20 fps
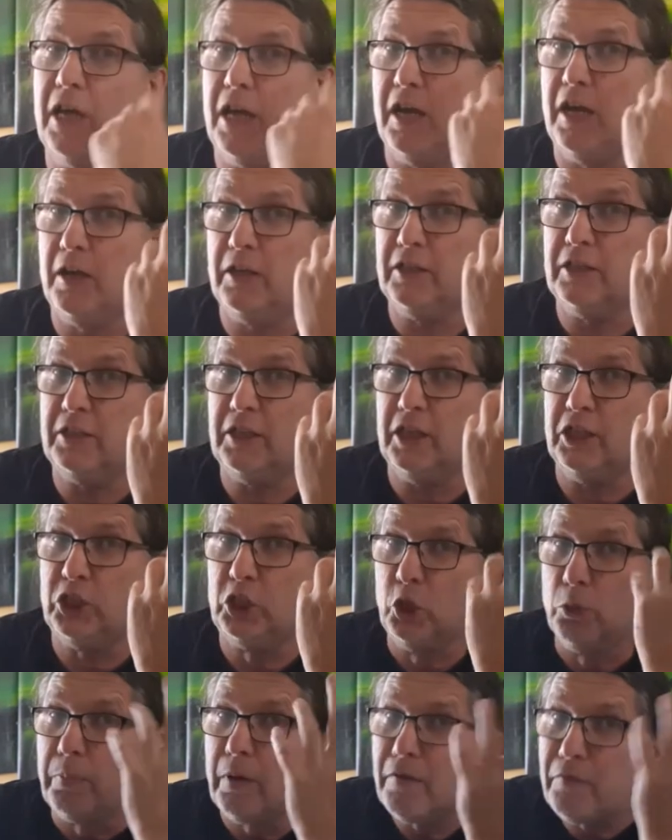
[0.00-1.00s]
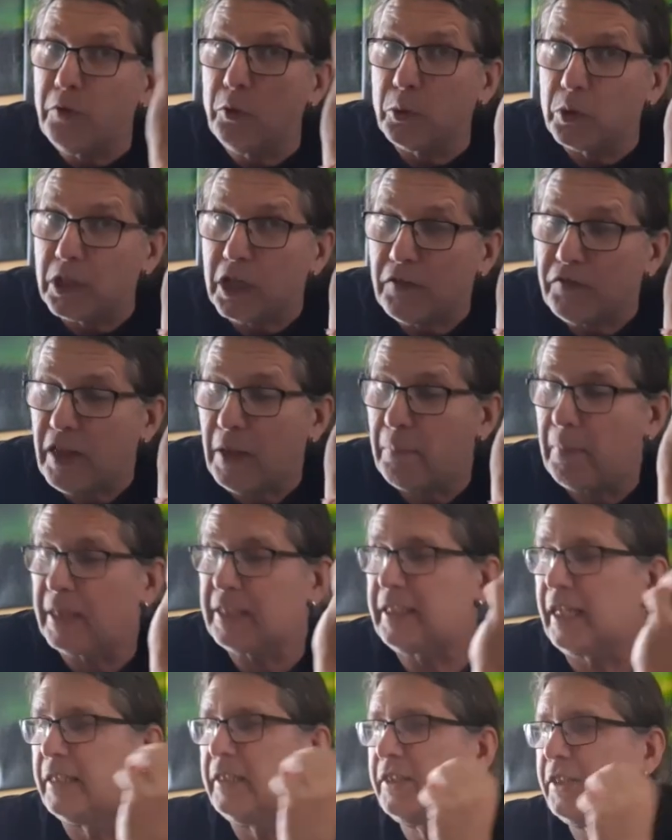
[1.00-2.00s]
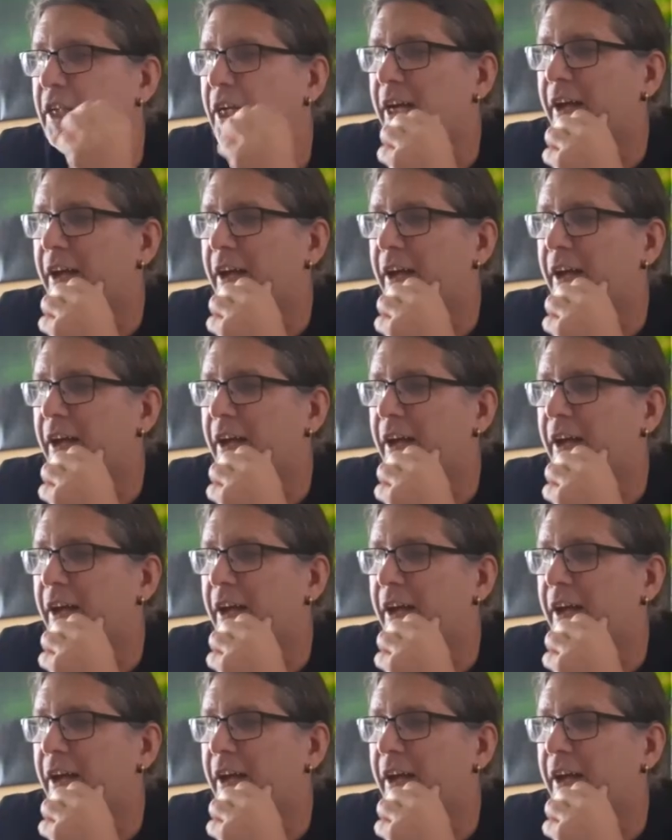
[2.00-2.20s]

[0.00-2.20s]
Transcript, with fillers: a, a superfood, if that makes sense.